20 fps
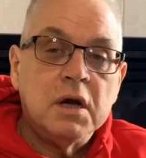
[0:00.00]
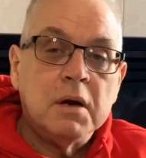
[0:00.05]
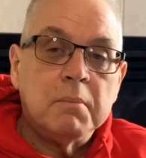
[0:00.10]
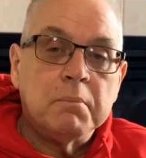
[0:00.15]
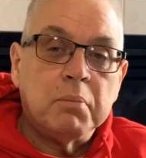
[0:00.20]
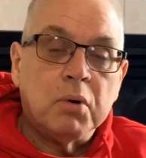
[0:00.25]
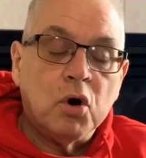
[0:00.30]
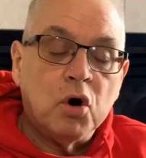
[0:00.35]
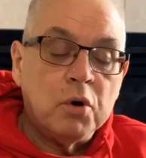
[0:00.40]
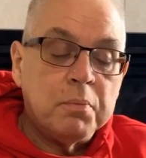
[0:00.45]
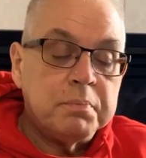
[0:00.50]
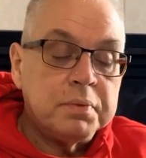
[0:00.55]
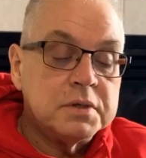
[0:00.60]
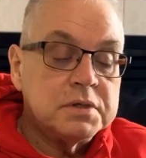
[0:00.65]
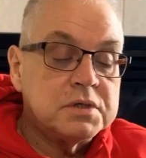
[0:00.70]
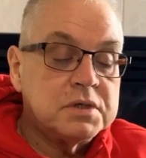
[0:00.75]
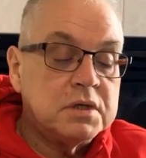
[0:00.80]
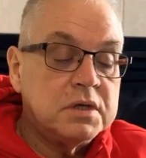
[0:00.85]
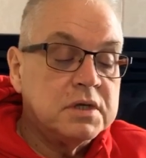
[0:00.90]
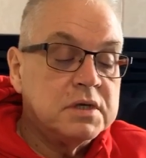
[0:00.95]

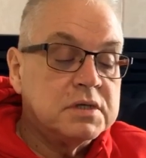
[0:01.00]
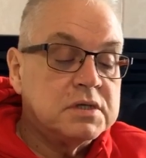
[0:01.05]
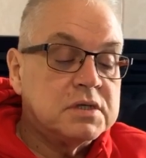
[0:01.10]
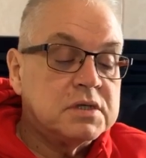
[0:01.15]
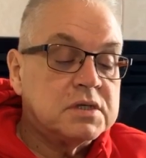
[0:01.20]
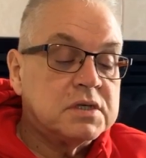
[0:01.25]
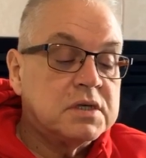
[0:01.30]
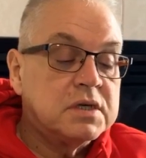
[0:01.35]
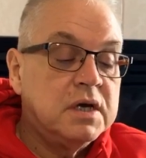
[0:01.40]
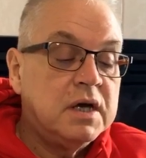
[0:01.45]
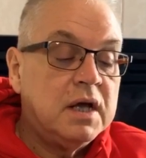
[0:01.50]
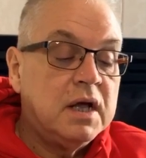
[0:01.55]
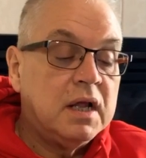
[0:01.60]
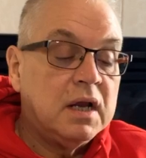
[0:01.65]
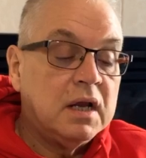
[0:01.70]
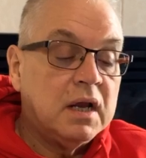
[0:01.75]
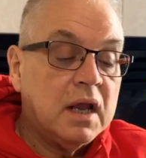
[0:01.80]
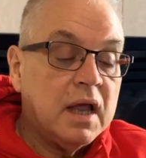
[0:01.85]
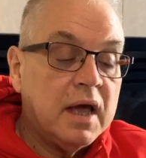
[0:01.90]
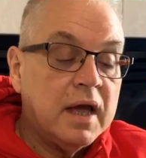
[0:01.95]
purposeless
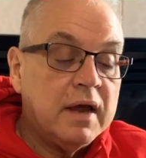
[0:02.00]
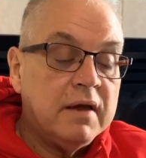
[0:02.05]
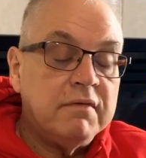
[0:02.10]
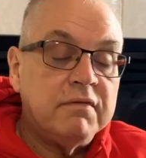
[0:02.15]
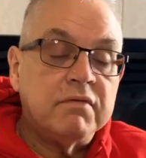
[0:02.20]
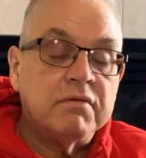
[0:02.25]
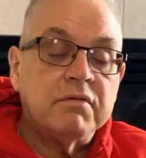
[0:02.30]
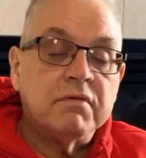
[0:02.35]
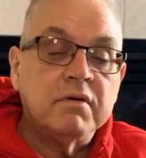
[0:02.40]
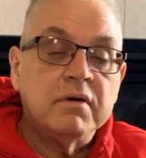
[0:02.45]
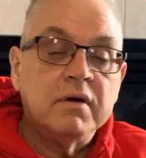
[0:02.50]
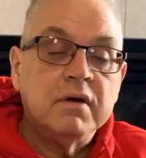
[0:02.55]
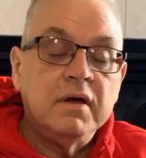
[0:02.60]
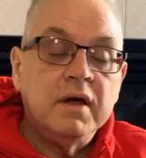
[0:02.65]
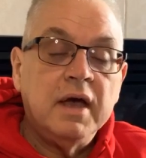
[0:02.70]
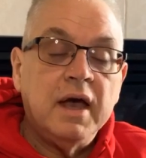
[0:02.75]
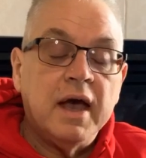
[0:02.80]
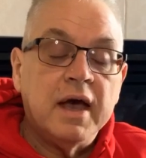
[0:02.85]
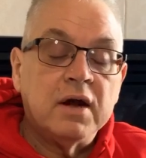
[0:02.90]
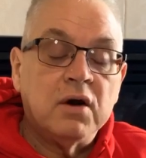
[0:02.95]
life
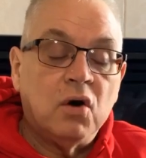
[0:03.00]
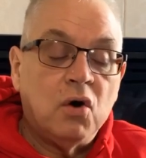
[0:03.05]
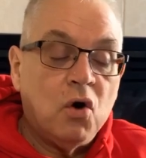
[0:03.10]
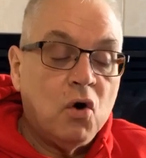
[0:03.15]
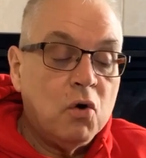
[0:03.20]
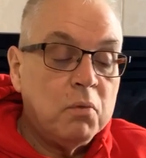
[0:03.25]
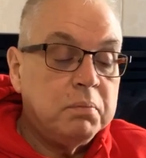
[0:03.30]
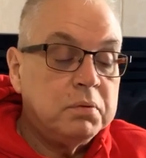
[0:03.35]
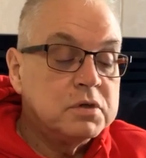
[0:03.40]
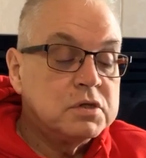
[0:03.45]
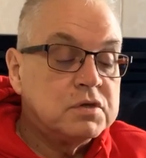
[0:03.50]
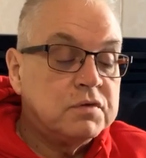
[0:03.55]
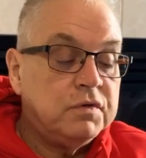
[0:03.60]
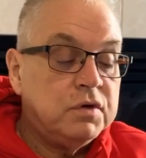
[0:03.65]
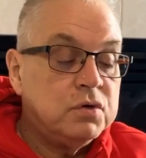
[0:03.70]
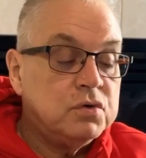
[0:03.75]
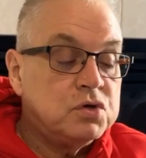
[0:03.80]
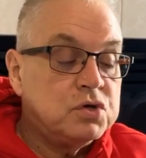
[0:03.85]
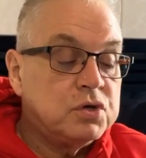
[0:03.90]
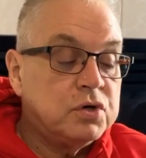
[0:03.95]
and a hopeless
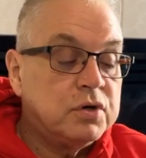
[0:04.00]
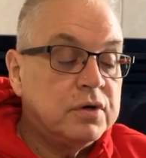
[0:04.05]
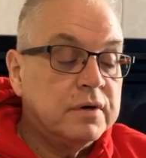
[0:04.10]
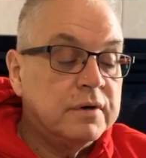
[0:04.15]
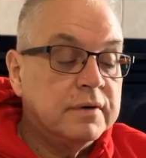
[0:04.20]
future.